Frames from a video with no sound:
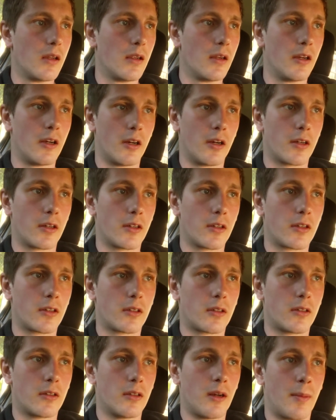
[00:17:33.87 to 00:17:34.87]
you know,
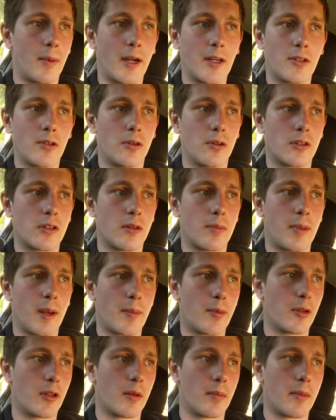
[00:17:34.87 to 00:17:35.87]
I might talk to the
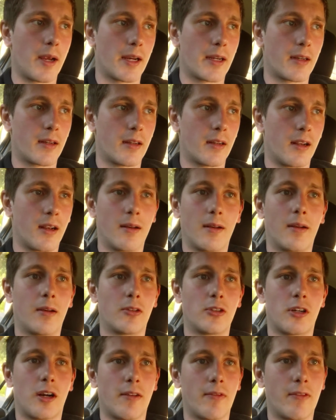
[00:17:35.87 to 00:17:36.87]
people that make.
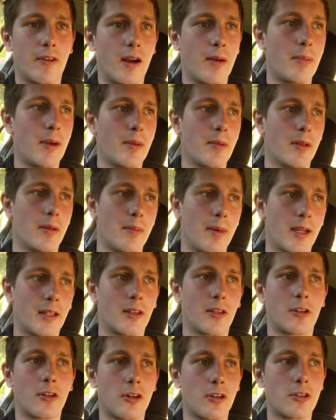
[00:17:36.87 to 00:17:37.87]
I'll try and find people that
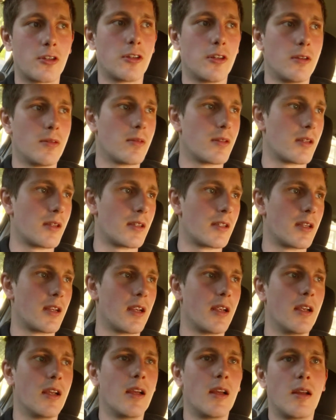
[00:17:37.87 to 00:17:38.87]
make the costumes and
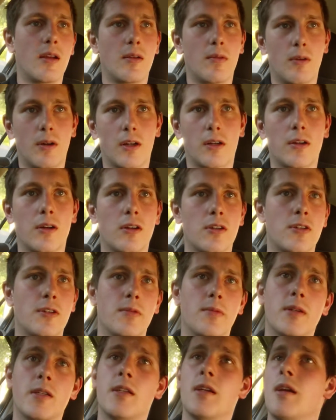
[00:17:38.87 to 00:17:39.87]
see what a
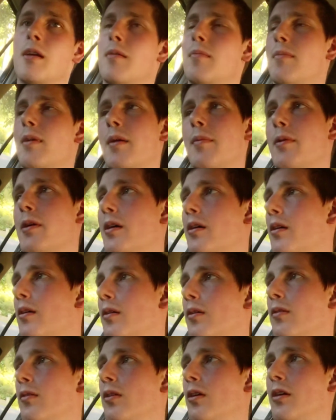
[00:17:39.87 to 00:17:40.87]
costume is. Maybe
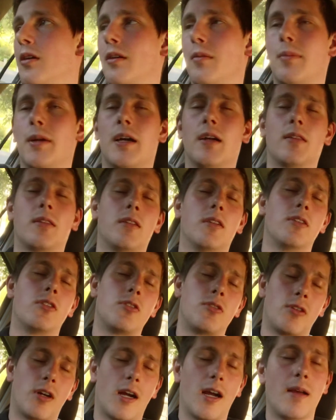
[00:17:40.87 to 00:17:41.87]
I'll learn about the
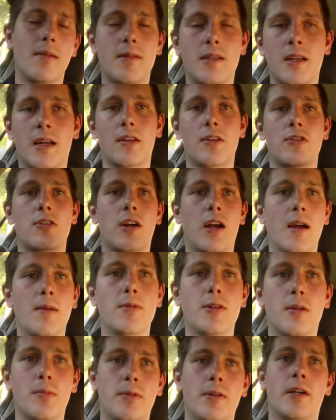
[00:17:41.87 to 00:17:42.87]
tribes and how the
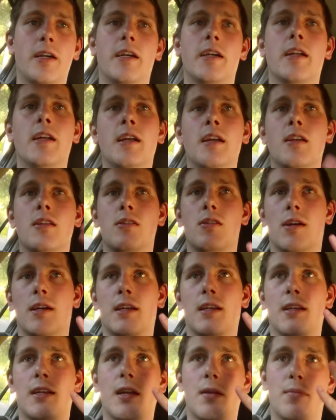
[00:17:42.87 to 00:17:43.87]
tribes operate so I
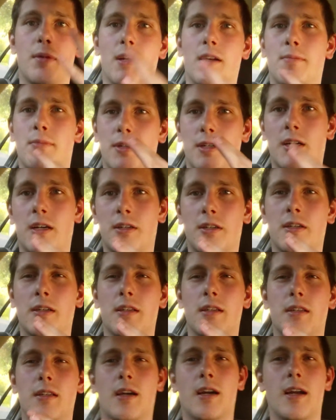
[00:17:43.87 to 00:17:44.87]
can get better production
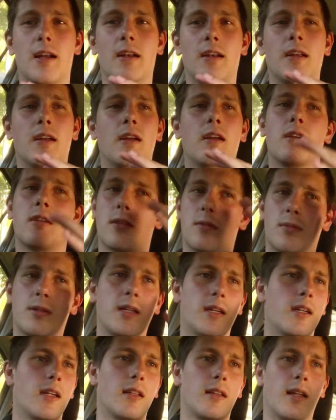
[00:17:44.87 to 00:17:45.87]
design. Because I'm
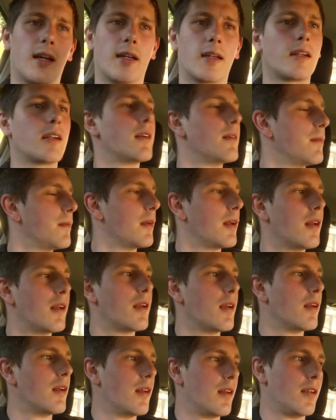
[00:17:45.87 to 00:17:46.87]
thinking, like,
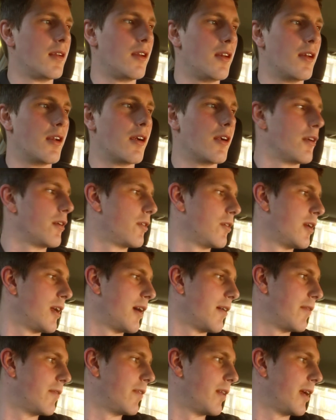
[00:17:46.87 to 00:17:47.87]
you know, it could
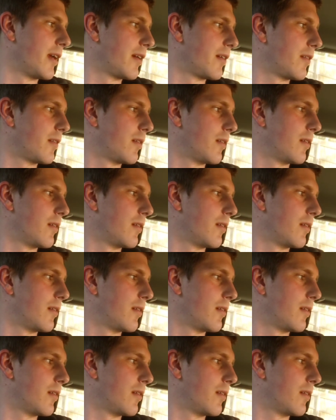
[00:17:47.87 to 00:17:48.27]
have, like,